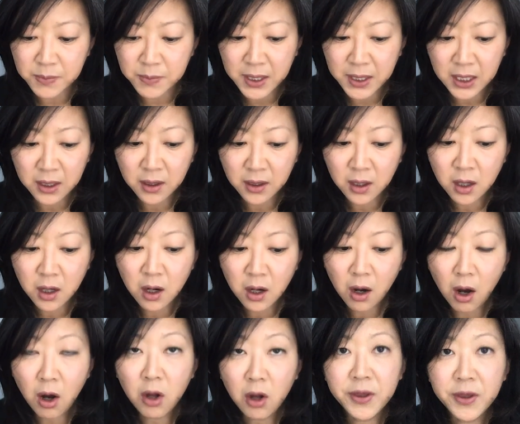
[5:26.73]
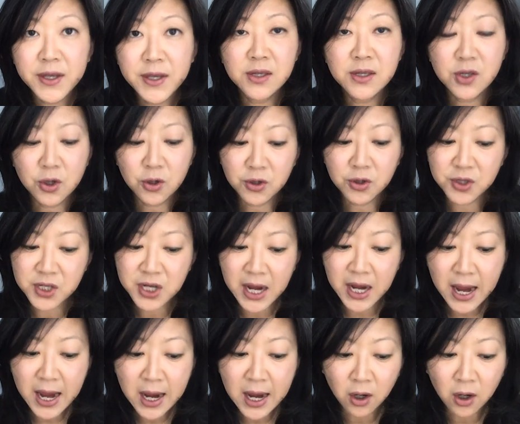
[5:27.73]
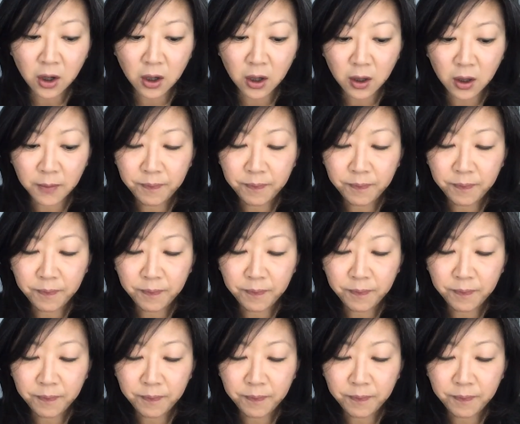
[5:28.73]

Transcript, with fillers: me. All this turns to anger.